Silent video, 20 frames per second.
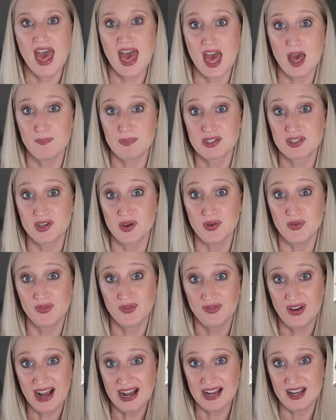
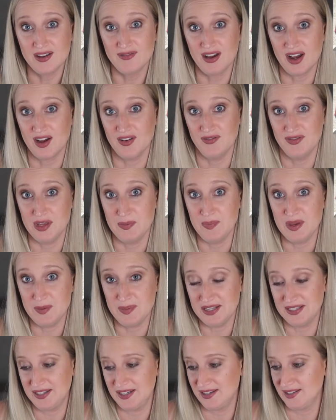Episode 5 of the
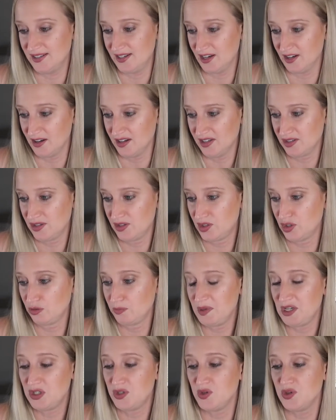BBC series took
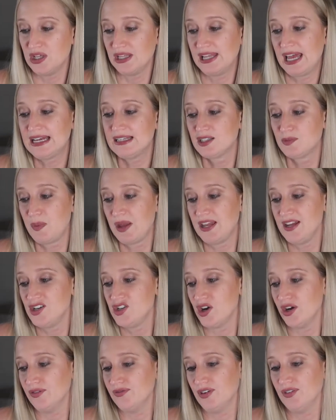me to the last
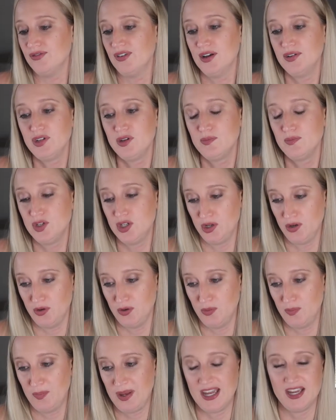page of Volume
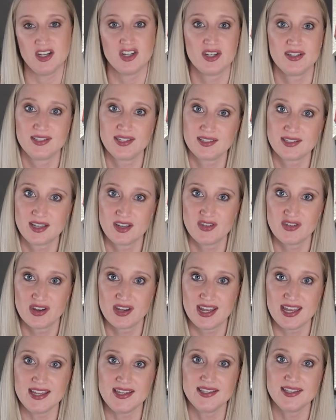2, page
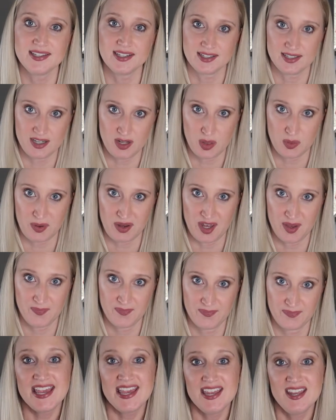663.
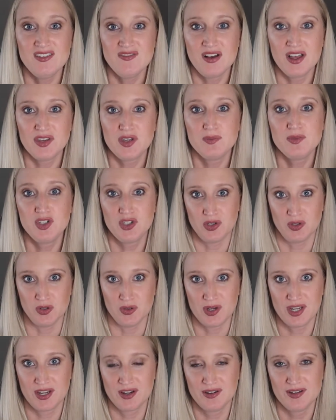In Volume
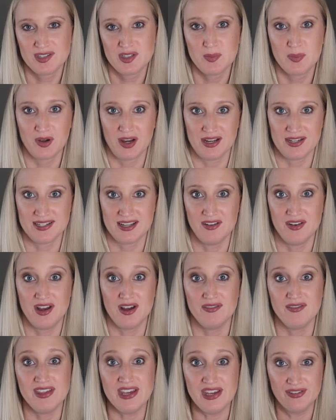2, here is a breakdown
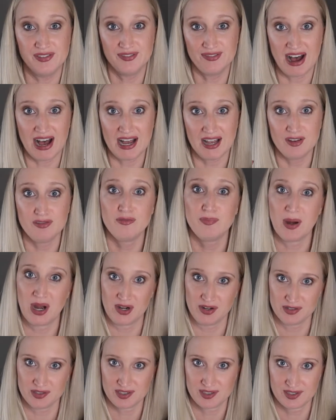of the five
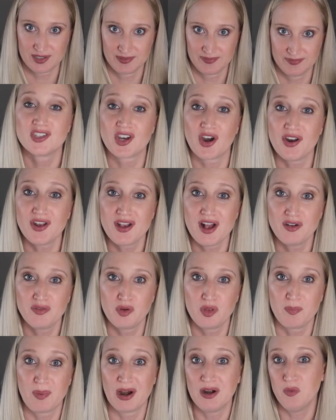parts. Starting off
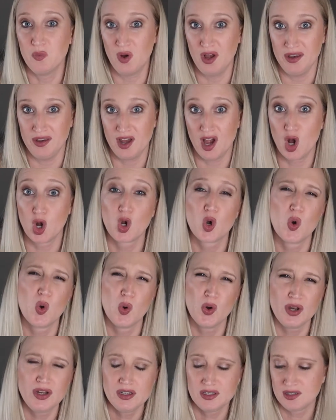with part one,
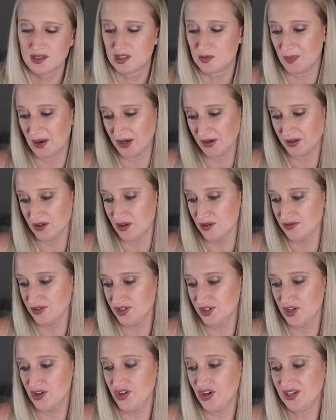according to
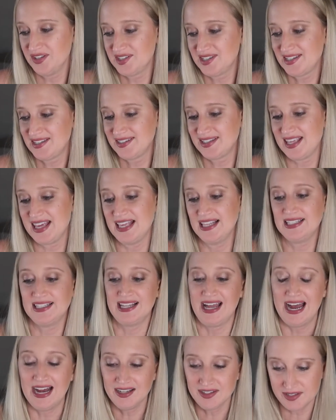SparkNotes, just as the
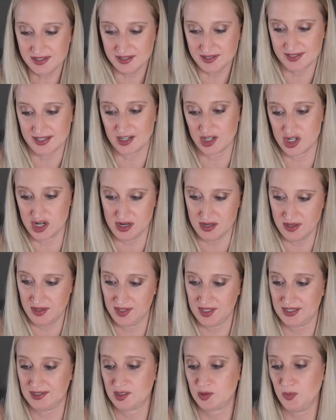last
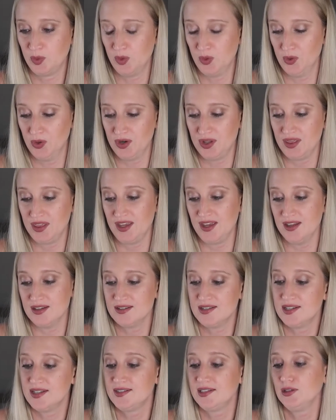sections explored the
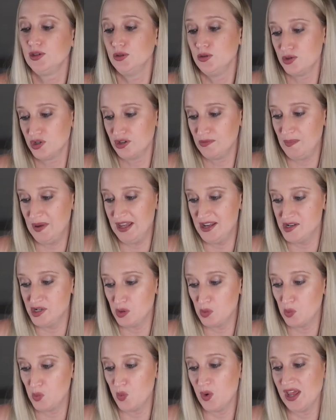disillusionment
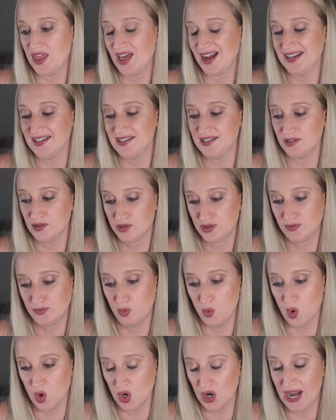with ideals of
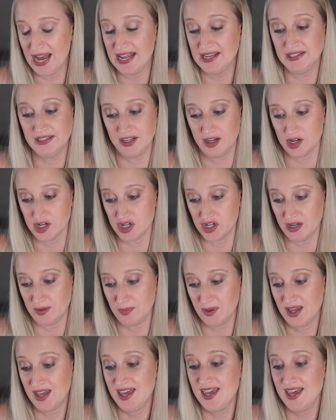war and leadership,